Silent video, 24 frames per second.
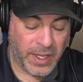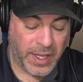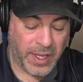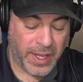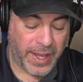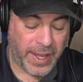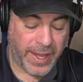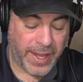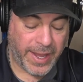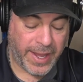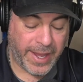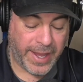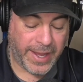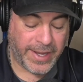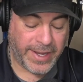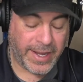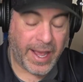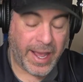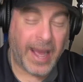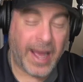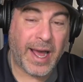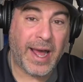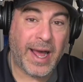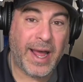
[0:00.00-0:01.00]
And
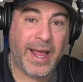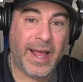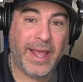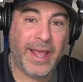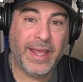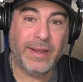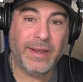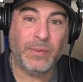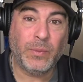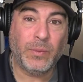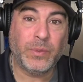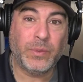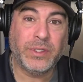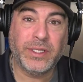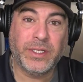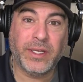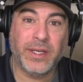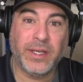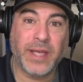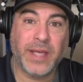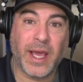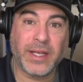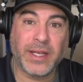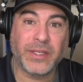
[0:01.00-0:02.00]
I did
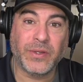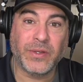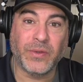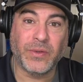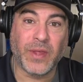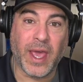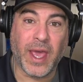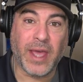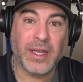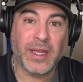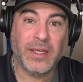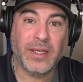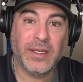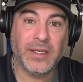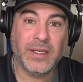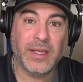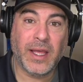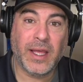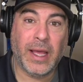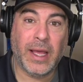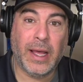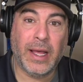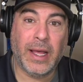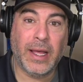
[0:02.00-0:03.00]
not do that.
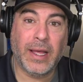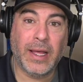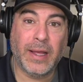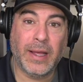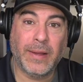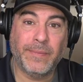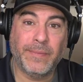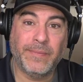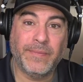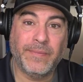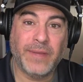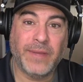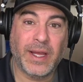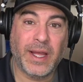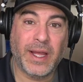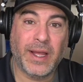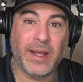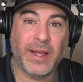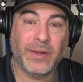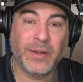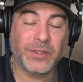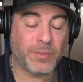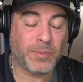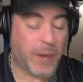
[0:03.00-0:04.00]
I
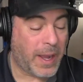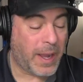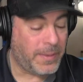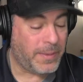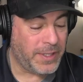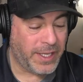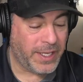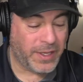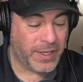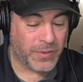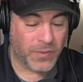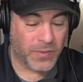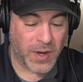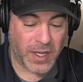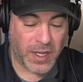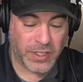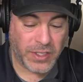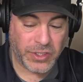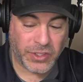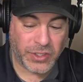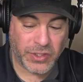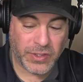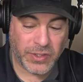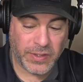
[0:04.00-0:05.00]
was probably in a
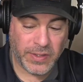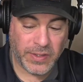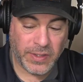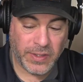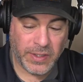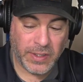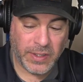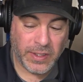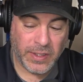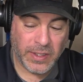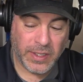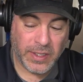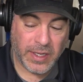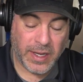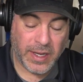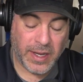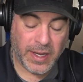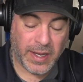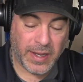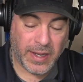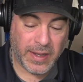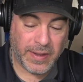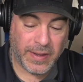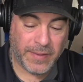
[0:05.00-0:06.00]
rush.
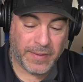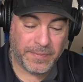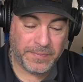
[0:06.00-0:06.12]
But